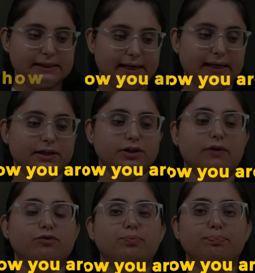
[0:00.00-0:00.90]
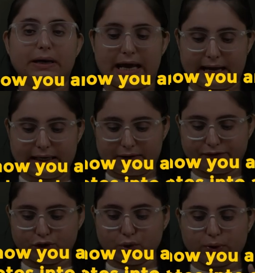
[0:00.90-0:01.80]
Second, you have to plan.
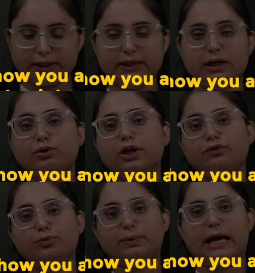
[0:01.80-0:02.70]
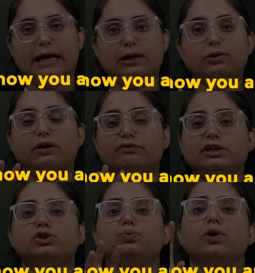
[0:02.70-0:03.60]
After noting down, you have to plan, okay,
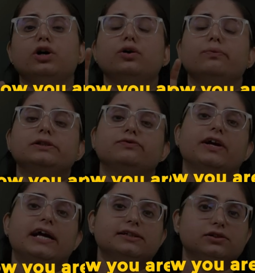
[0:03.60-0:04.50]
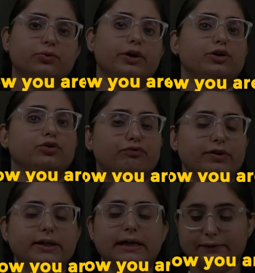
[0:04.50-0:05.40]
which word or which phrase is going to
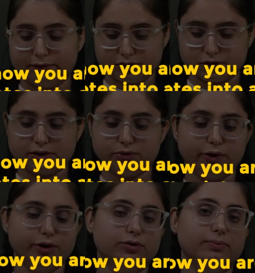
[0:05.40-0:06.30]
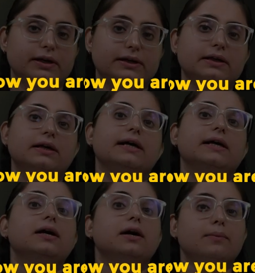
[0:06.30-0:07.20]
fit and which is going to be written in
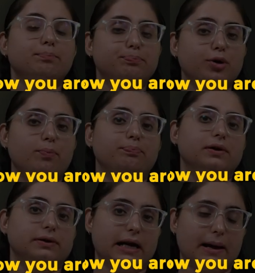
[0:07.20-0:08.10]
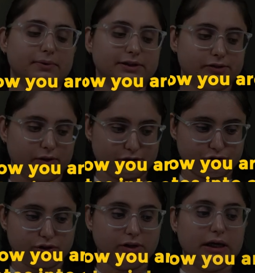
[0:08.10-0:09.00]
a proper grammar
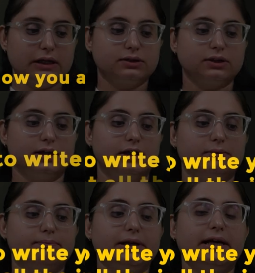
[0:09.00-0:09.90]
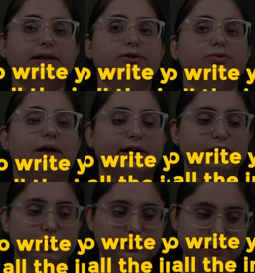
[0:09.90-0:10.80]
structure. Third, begin to write
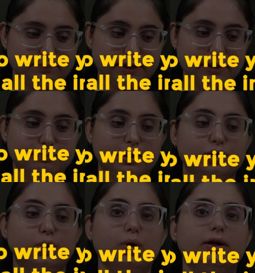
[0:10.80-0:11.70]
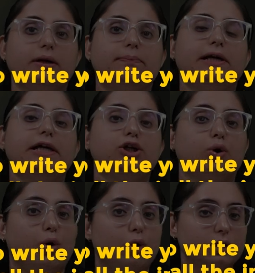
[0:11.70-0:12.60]
your summary, but don't repeat
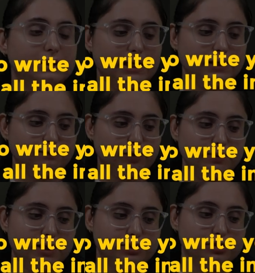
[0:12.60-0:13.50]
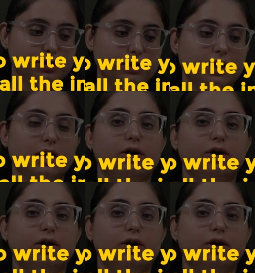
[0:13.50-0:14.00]
all the information.